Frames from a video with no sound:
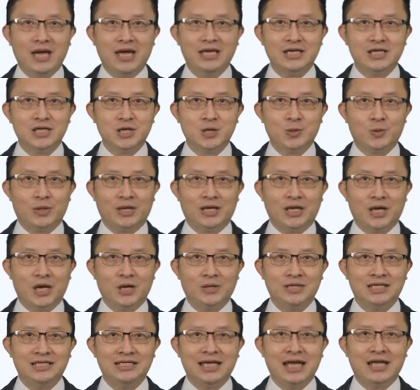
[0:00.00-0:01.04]
A, you would
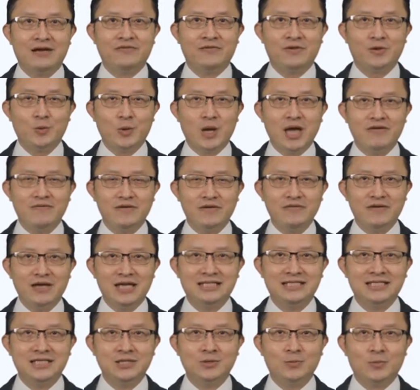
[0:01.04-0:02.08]
notice that if you have
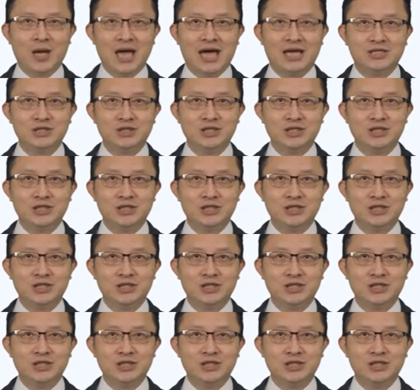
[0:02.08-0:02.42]
invested around